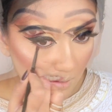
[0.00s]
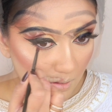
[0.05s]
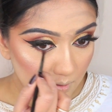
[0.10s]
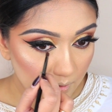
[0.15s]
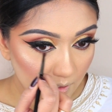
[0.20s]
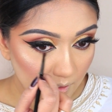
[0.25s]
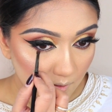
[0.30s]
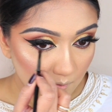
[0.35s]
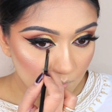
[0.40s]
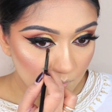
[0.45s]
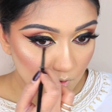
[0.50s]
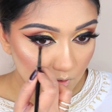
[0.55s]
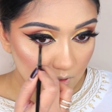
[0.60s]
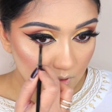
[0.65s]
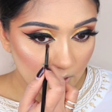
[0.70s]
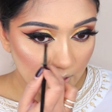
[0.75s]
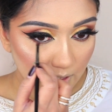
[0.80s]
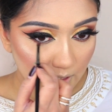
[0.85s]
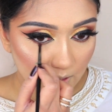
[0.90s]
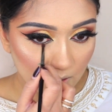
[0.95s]
Now I'm
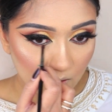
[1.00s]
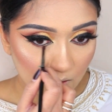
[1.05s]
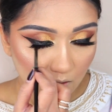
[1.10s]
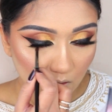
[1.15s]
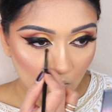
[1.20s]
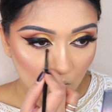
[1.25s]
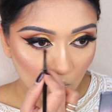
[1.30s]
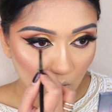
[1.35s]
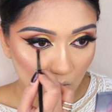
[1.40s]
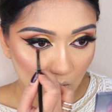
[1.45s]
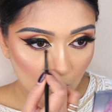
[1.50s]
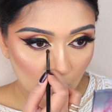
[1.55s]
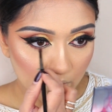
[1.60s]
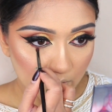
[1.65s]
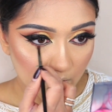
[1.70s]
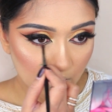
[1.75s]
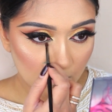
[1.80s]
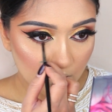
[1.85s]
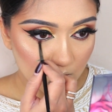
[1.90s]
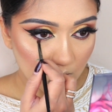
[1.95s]
just taking cocoa,
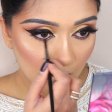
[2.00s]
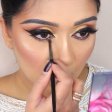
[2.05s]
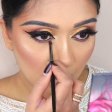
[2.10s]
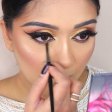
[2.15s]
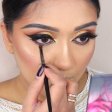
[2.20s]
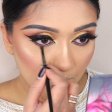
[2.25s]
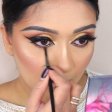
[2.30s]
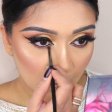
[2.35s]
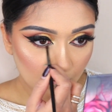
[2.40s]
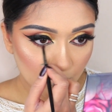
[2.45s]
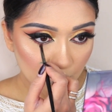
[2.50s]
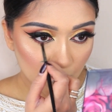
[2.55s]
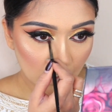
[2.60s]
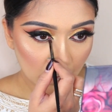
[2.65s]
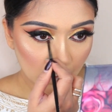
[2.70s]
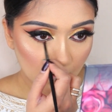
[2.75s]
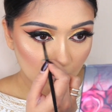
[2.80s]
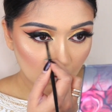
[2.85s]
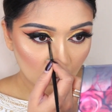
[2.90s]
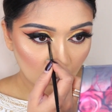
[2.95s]
that dark brown
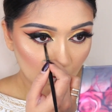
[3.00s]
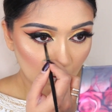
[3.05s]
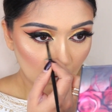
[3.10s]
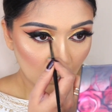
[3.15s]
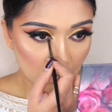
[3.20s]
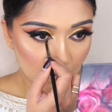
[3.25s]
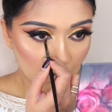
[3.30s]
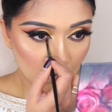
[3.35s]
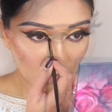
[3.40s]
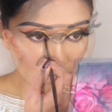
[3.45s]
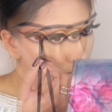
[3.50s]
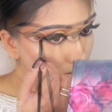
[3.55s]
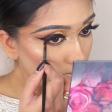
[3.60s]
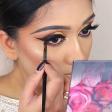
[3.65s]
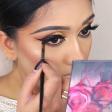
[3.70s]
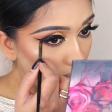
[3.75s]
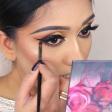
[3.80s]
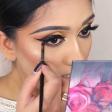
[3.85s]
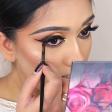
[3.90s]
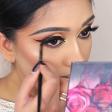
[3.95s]
shade cocoa, and just
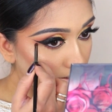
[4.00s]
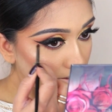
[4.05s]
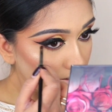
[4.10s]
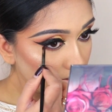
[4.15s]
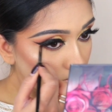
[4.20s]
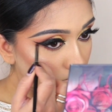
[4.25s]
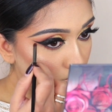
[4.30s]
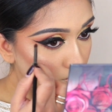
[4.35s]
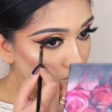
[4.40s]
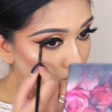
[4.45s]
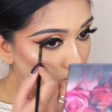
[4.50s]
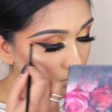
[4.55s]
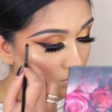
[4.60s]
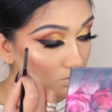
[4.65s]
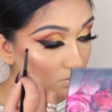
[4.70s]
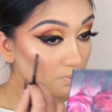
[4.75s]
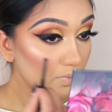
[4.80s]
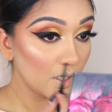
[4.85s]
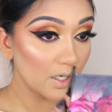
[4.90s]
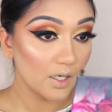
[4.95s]
applying it
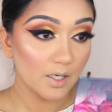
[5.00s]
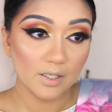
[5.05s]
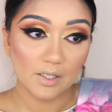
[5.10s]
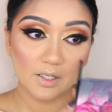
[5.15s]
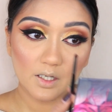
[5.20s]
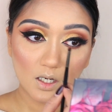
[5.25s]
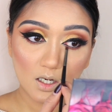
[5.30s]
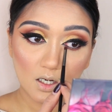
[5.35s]
to my